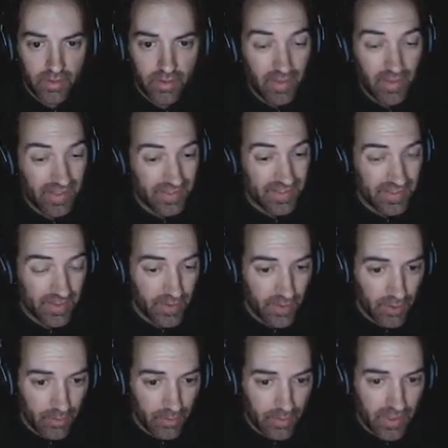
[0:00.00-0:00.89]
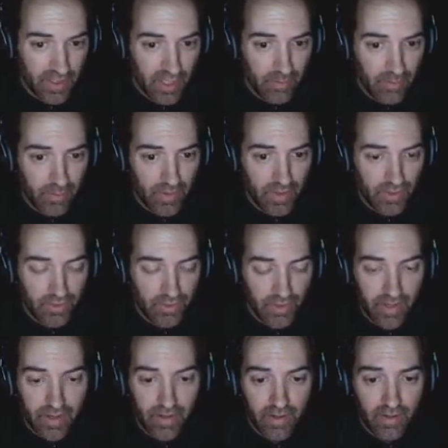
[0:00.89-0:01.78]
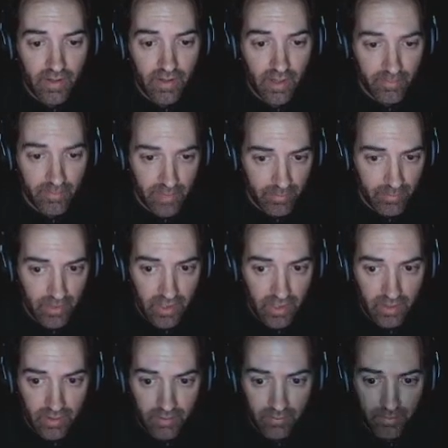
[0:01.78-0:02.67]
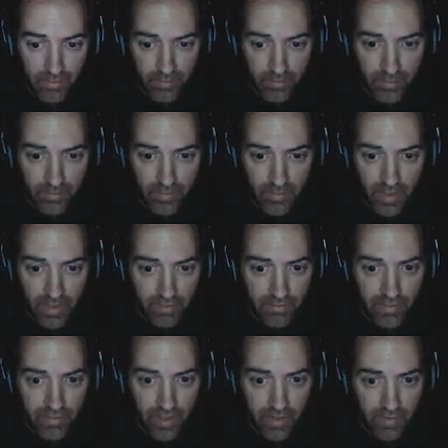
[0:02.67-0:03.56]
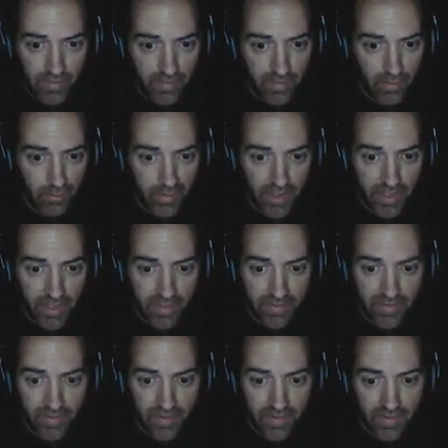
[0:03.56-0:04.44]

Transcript: This could be an emulation error. I might be unfair a little bit.